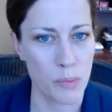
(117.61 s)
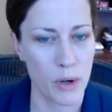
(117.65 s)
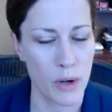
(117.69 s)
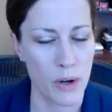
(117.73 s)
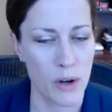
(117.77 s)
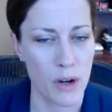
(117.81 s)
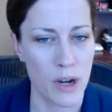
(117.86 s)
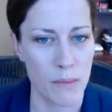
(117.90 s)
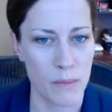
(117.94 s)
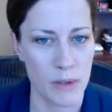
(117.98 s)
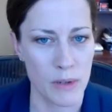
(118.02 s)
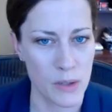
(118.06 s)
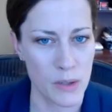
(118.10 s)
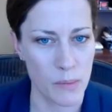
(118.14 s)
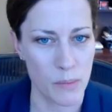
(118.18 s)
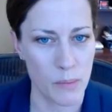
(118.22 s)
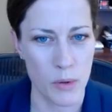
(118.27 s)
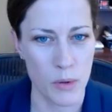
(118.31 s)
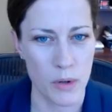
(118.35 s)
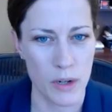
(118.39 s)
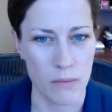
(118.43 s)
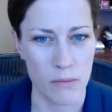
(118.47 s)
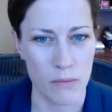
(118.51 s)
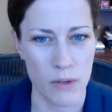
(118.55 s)
program and
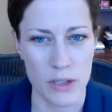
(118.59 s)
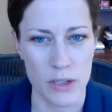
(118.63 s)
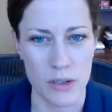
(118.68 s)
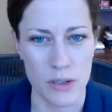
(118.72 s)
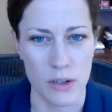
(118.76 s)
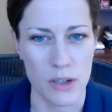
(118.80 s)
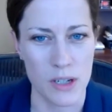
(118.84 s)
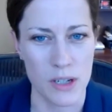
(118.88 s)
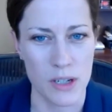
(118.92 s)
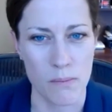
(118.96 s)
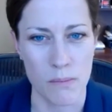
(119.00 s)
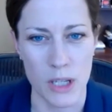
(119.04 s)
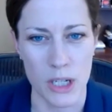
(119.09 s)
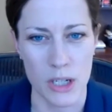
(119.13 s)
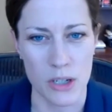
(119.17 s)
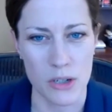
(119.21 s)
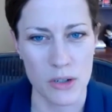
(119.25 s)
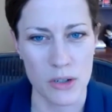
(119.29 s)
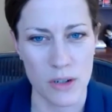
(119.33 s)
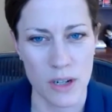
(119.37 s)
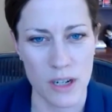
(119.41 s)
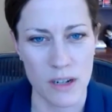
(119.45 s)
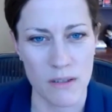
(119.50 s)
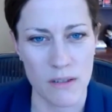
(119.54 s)
supporting research
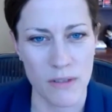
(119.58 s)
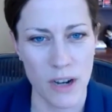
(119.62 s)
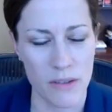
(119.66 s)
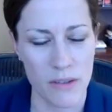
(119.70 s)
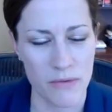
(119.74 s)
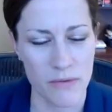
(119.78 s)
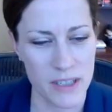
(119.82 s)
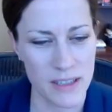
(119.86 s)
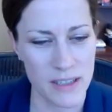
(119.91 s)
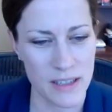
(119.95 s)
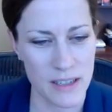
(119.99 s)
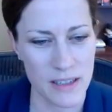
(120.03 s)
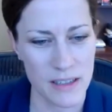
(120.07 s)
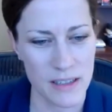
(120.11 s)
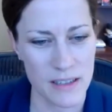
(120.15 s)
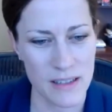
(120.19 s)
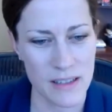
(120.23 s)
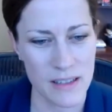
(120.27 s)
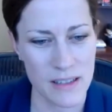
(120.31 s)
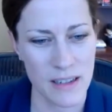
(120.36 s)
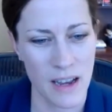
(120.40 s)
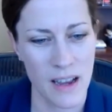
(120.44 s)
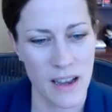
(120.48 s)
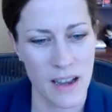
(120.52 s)
administrative
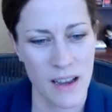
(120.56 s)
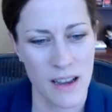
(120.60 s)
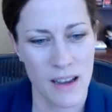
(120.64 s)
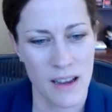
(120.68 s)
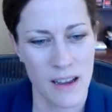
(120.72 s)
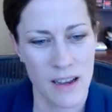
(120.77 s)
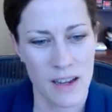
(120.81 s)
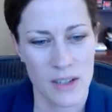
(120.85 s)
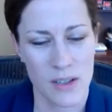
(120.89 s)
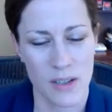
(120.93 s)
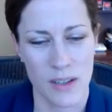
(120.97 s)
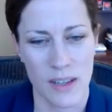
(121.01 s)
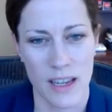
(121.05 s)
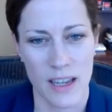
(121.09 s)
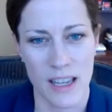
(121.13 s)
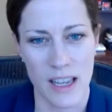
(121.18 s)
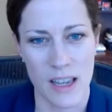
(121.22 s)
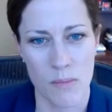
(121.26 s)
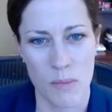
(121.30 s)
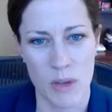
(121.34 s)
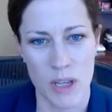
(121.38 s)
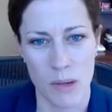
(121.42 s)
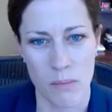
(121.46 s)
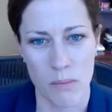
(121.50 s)
offices. So that
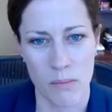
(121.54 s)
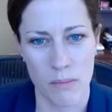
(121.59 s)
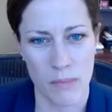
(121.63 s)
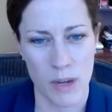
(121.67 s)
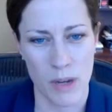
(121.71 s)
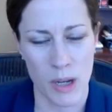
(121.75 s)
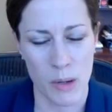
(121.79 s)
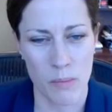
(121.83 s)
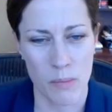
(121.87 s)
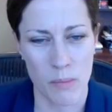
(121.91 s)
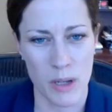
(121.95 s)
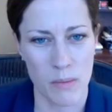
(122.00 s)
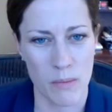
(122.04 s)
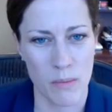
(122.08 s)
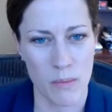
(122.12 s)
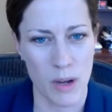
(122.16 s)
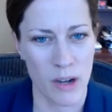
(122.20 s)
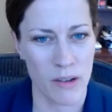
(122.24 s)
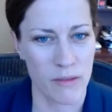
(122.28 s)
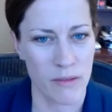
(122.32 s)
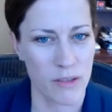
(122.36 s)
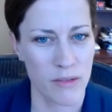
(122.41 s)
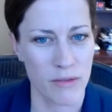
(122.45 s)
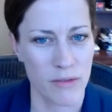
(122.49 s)
gave me a bit
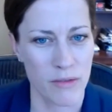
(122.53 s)
of a